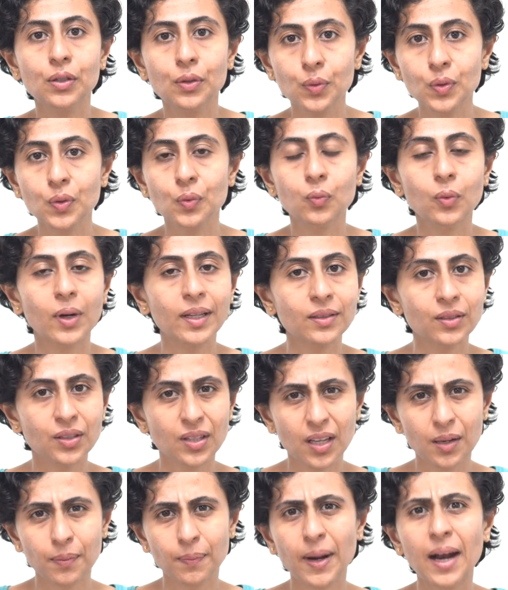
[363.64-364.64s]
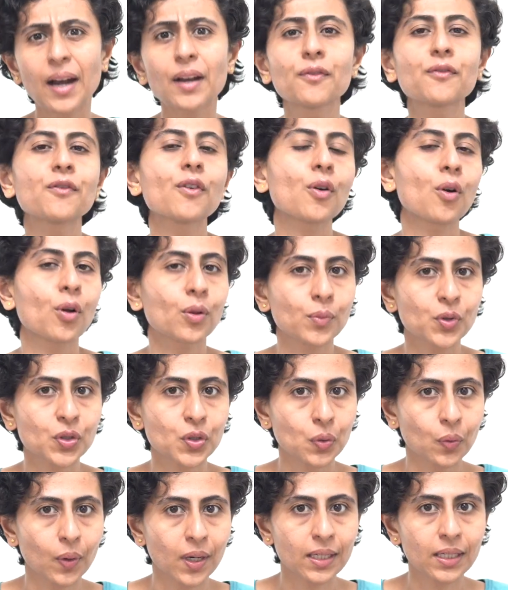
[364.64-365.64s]
use one gel pad for
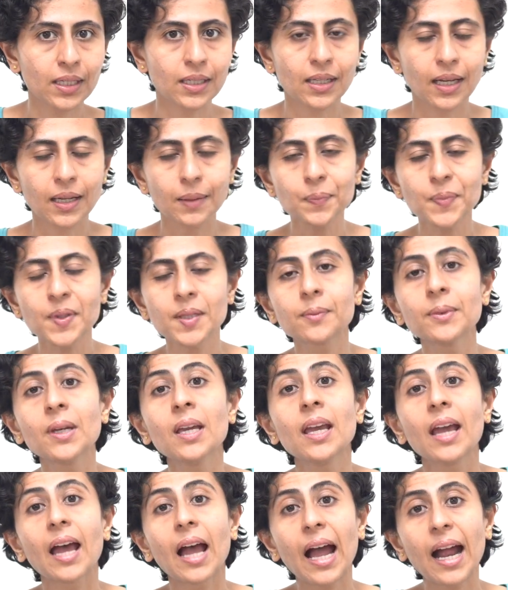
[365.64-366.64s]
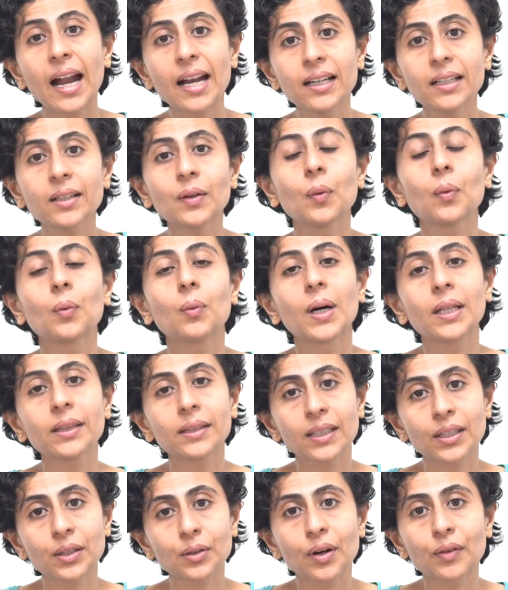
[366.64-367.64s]
almost 20 times. And one
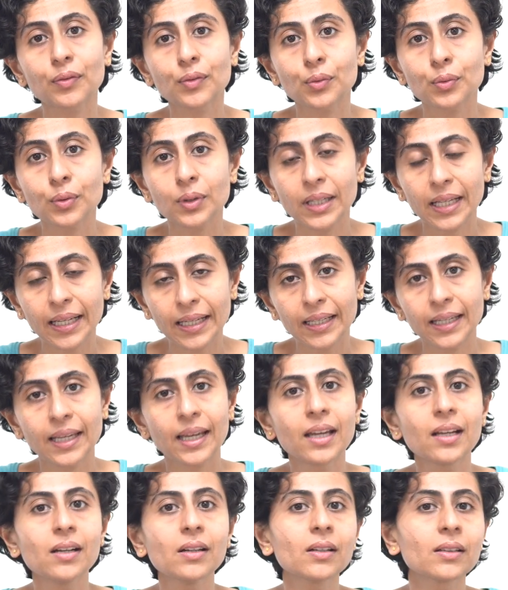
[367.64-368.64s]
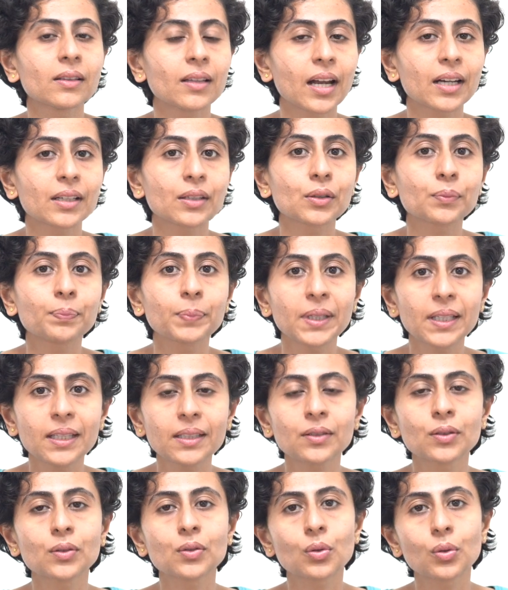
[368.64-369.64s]
thing you have to take care that
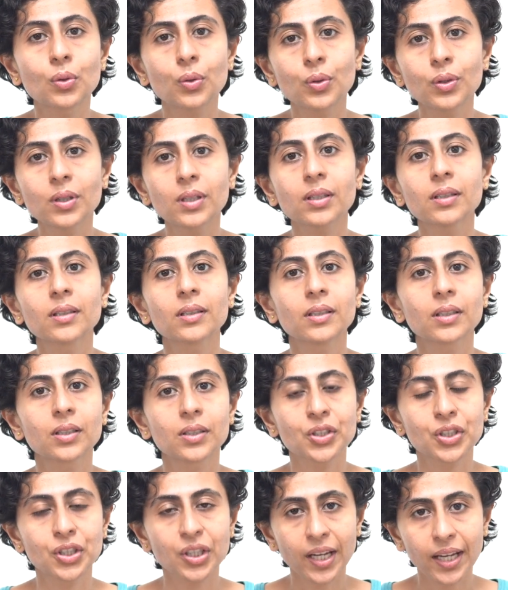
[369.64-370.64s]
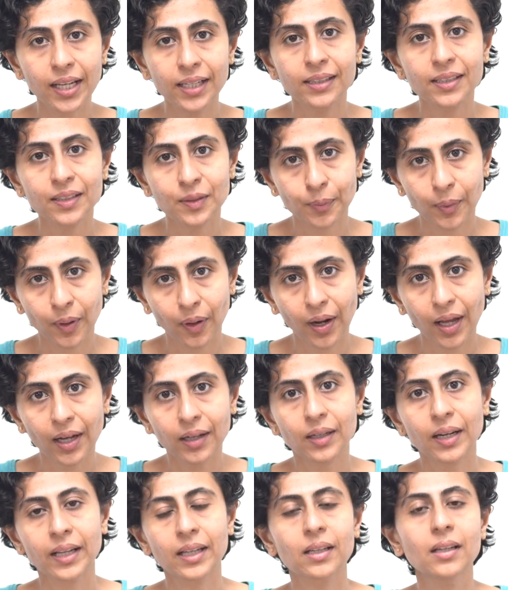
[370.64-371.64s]
please don't share this
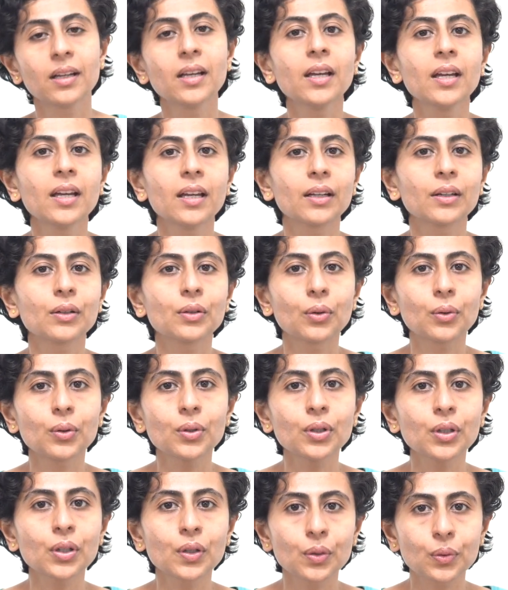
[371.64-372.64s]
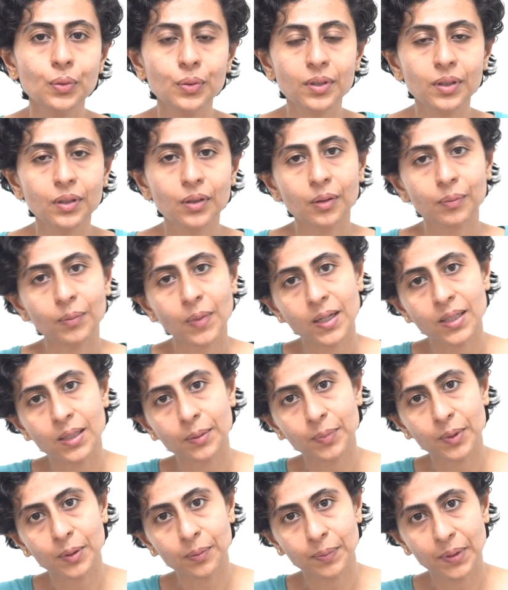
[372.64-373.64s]
product, like don't use it on
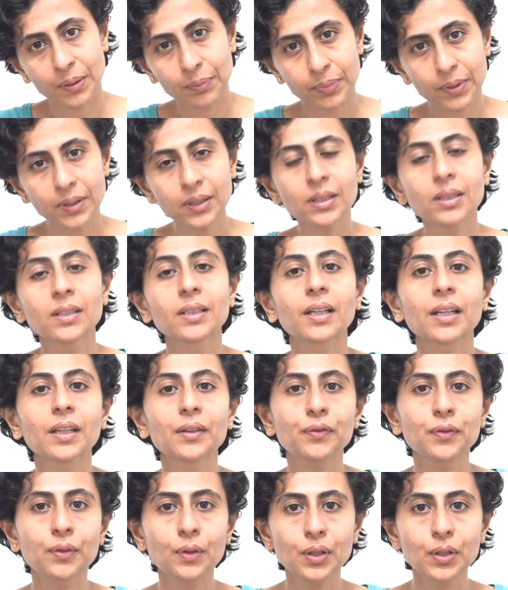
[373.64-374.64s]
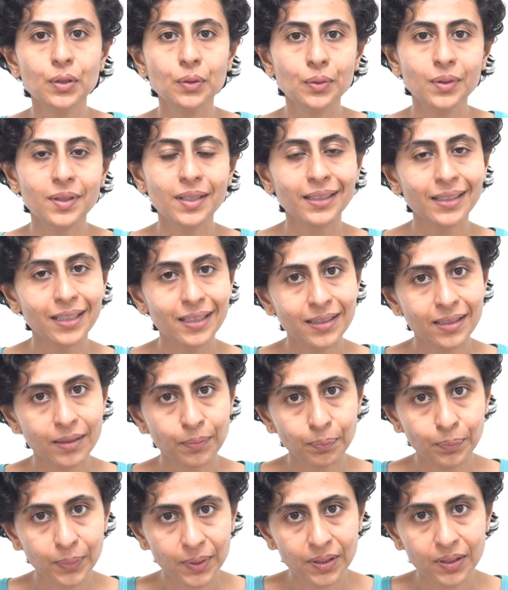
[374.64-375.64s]
multiple people. If you are using that
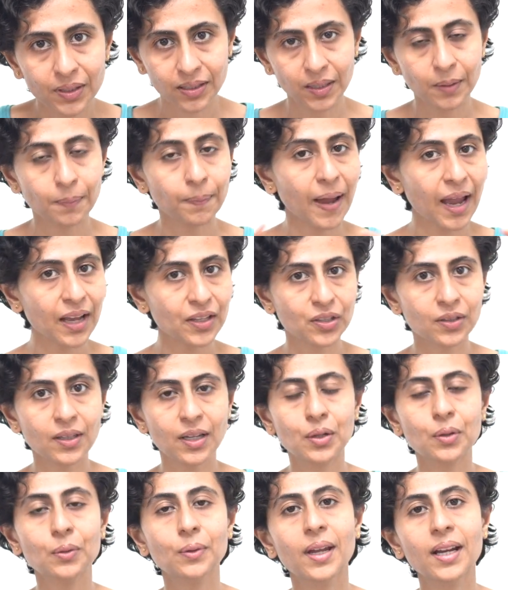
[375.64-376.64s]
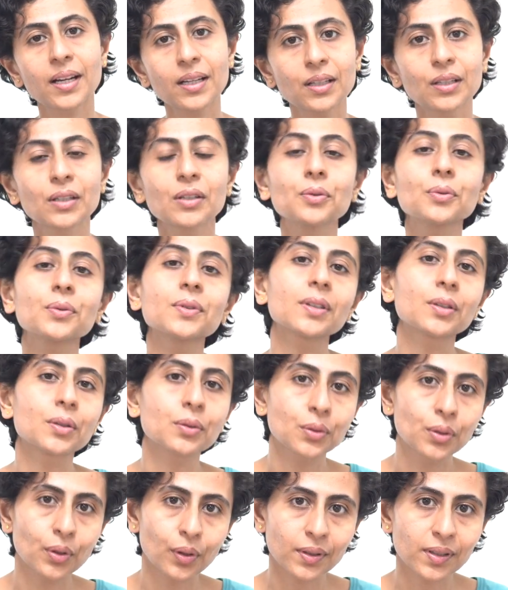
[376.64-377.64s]
simple gel patch that you get, use it
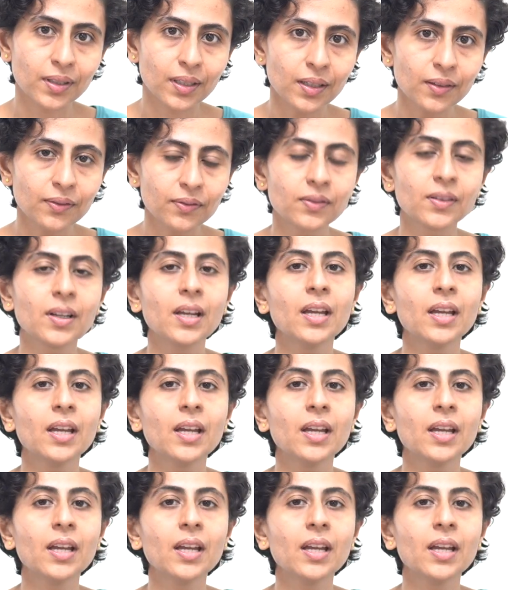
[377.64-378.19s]
to yourself.